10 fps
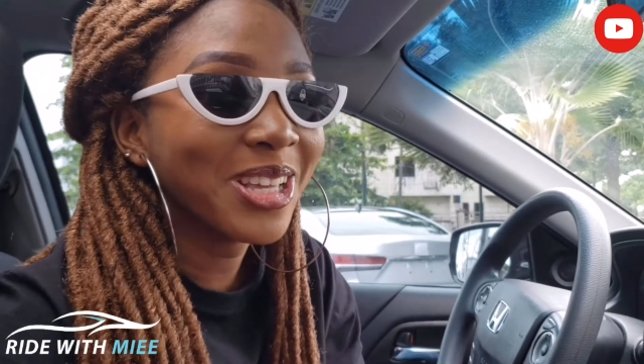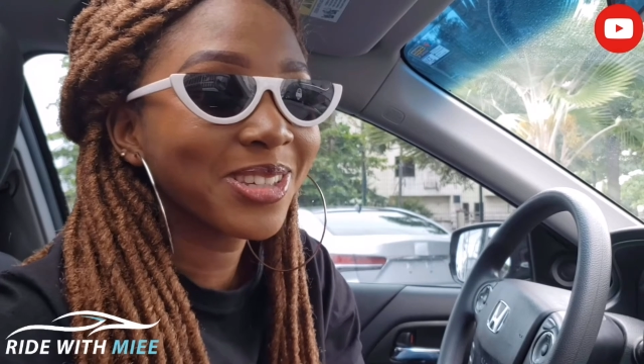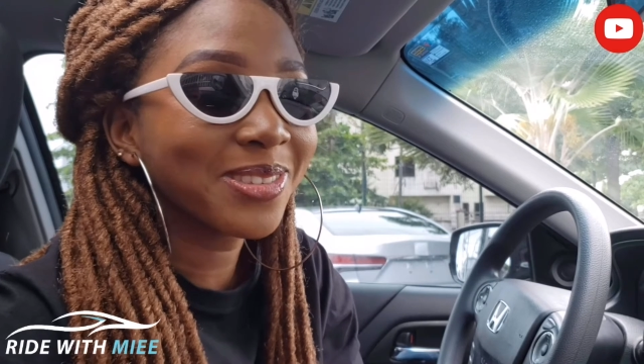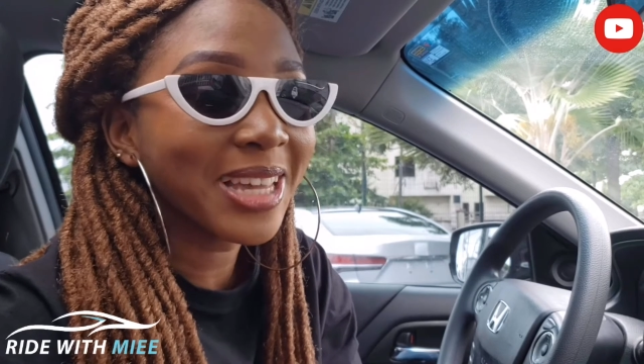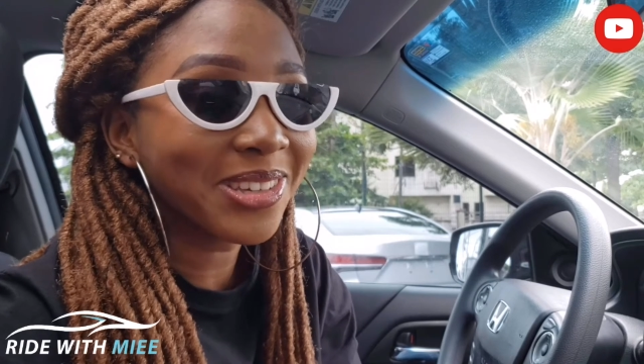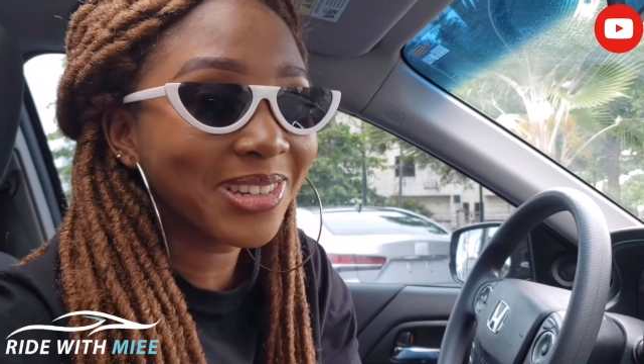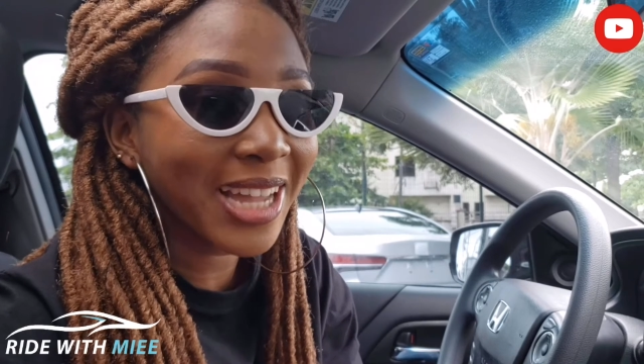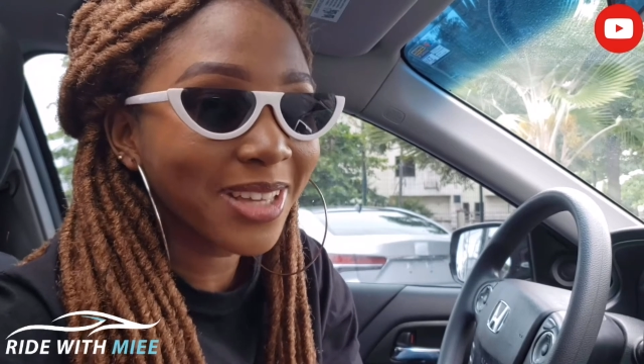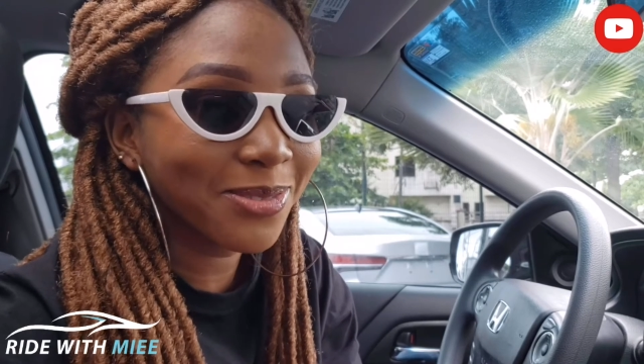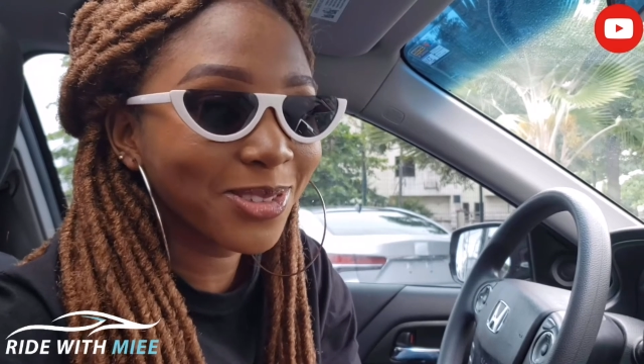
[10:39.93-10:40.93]
So thank you
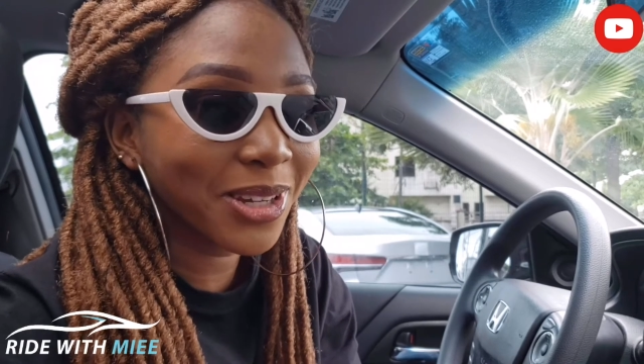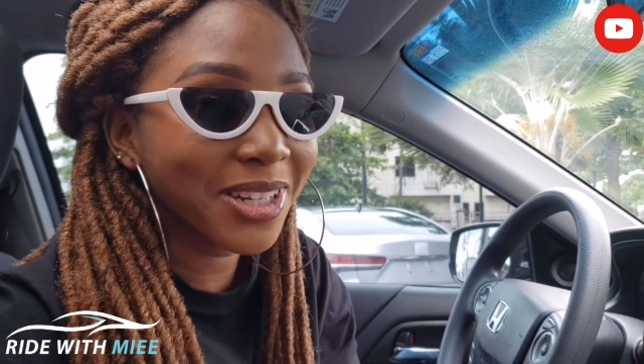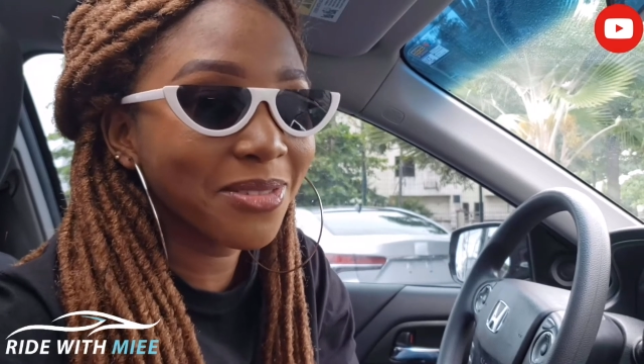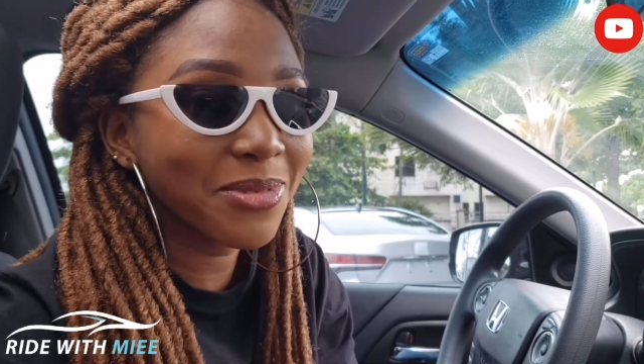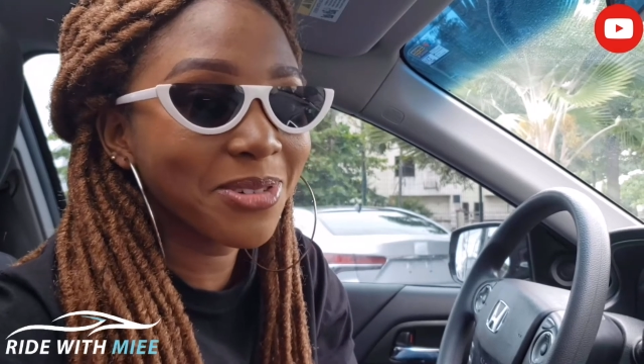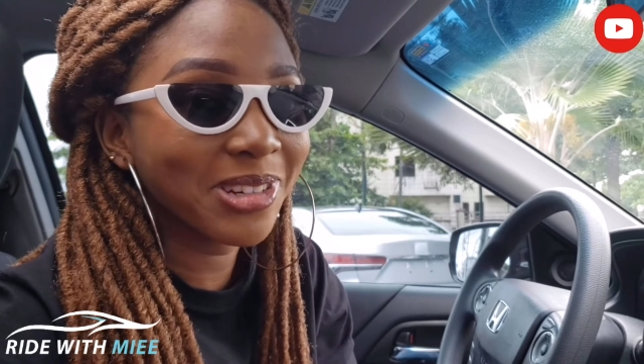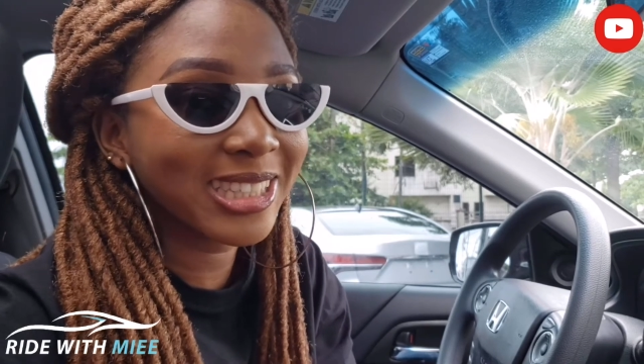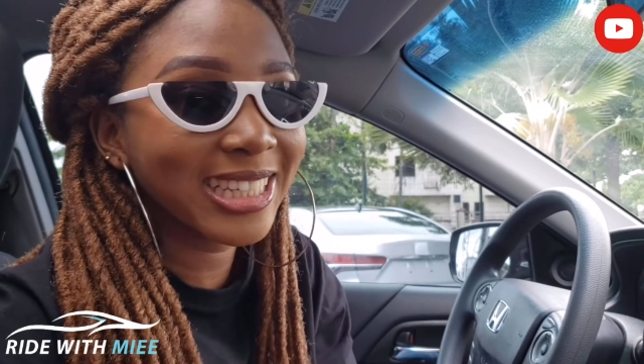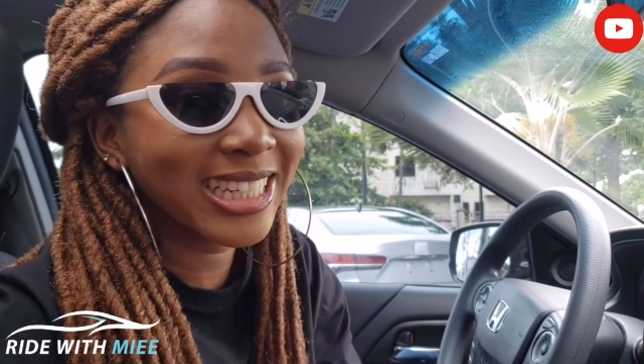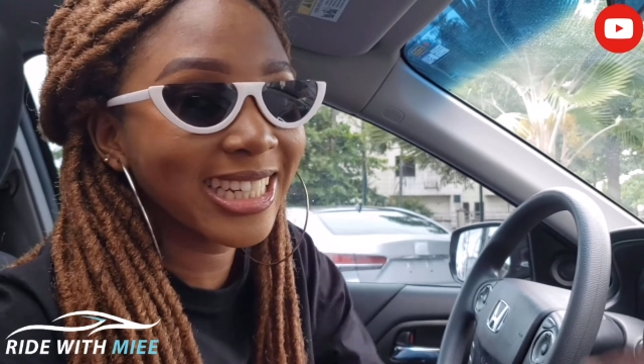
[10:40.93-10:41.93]
guys for joining me
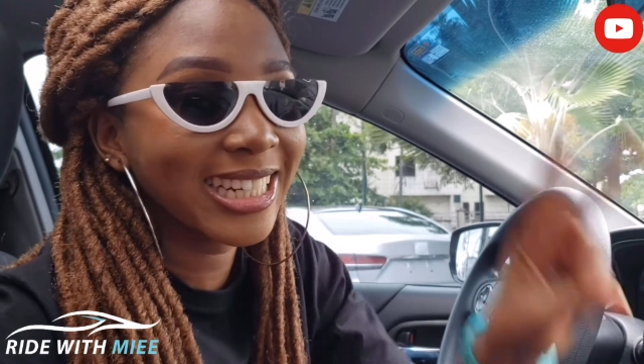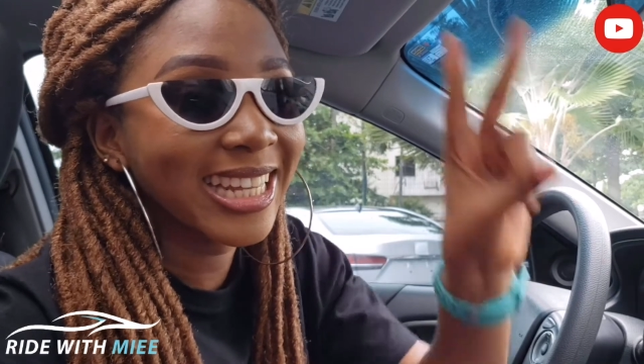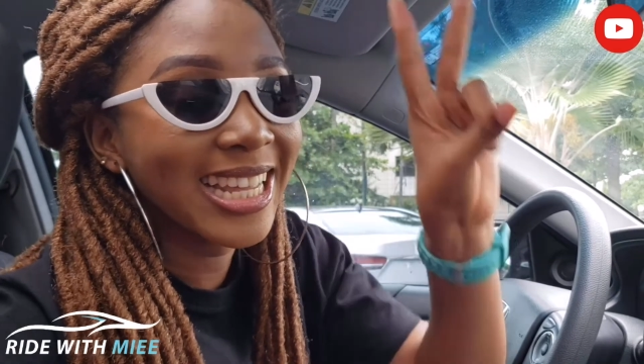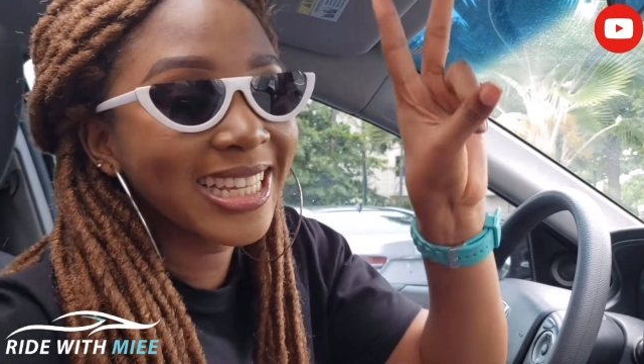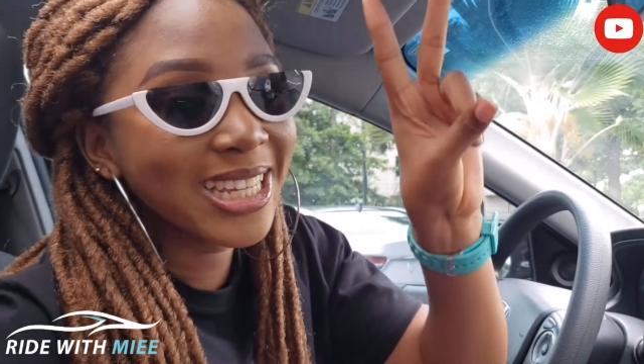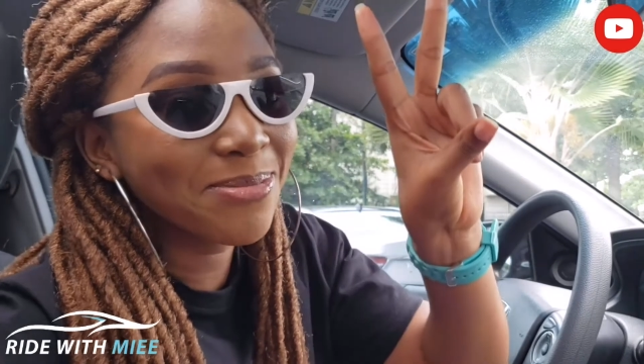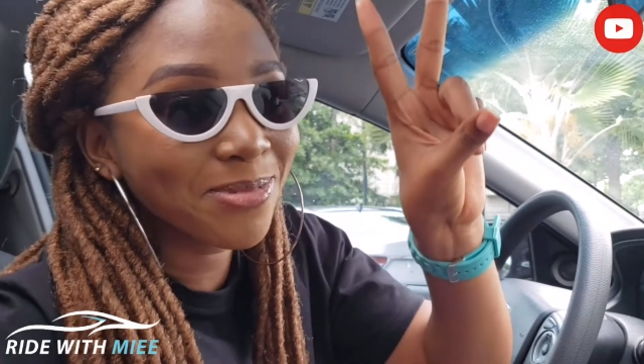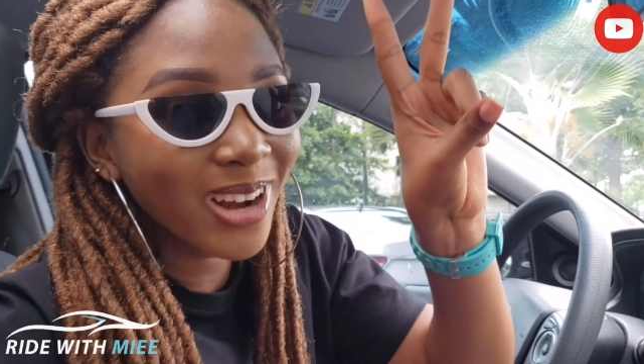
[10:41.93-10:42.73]
once again. Keep